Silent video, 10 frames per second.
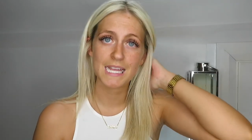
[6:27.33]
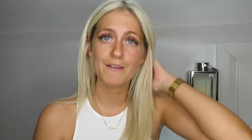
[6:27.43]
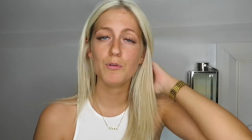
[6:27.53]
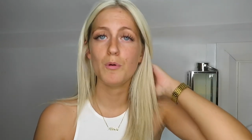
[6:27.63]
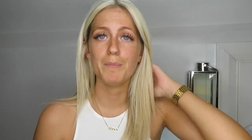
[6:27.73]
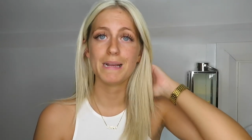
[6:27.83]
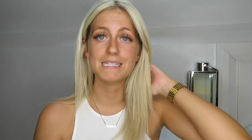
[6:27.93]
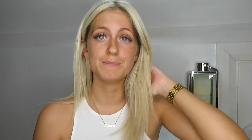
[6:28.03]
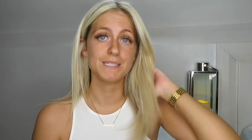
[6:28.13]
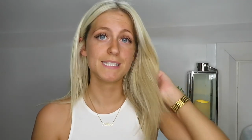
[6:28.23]
Everyone
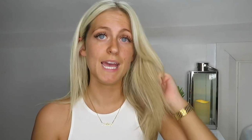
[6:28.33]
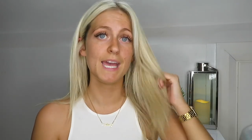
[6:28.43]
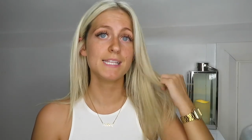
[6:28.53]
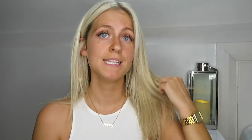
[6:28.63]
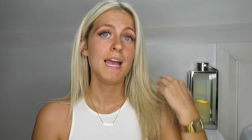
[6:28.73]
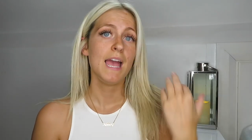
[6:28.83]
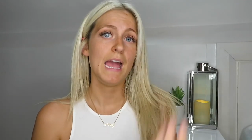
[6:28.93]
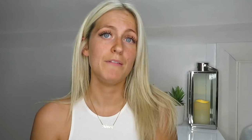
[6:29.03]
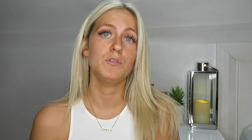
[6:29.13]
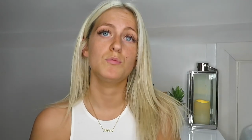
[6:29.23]
makes mistakes,
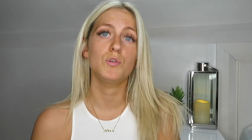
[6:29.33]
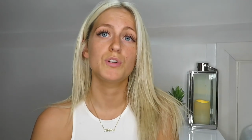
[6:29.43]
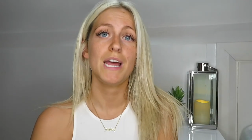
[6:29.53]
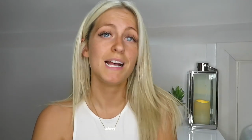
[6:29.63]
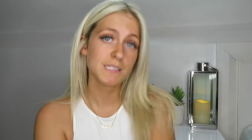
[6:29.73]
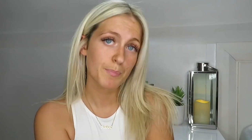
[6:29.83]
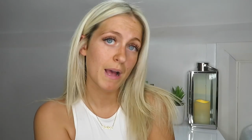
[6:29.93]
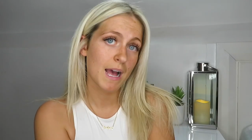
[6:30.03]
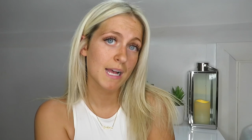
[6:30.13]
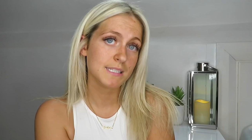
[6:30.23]
everyone has a
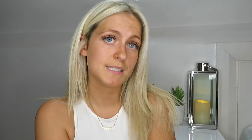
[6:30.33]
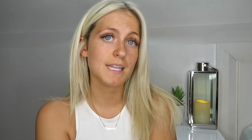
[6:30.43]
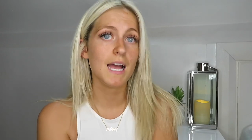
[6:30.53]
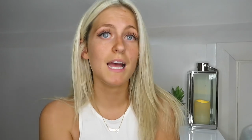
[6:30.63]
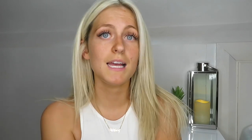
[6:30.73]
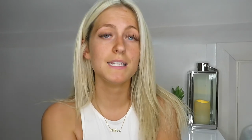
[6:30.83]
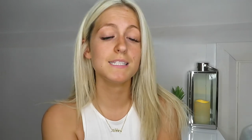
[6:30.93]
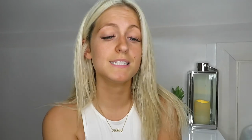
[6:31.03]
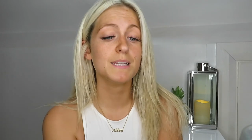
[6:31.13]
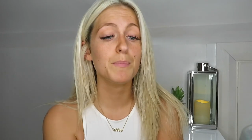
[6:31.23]
past,
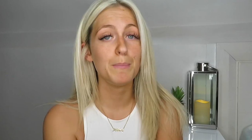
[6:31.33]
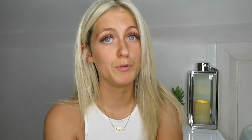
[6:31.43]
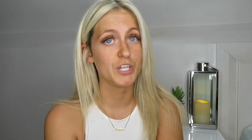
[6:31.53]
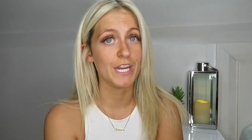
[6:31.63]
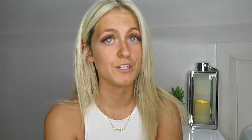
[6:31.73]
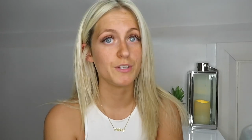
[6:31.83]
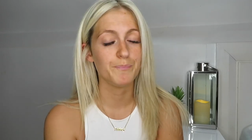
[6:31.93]
and people change.